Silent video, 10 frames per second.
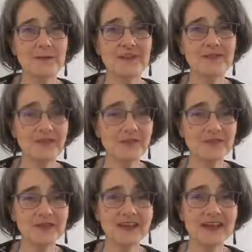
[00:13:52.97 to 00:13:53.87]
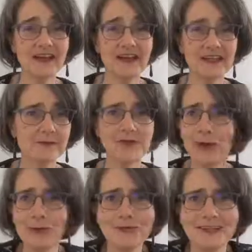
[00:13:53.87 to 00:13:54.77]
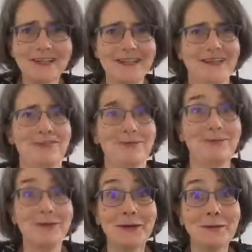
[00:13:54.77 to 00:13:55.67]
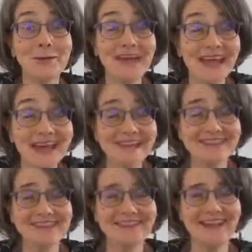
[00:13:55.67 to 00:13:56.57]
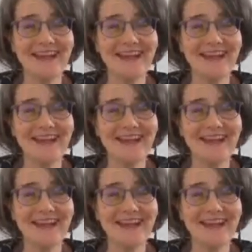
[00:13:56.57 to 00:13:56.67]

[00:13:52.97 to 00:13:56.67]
If you're feeling like him, totally kind of perplexed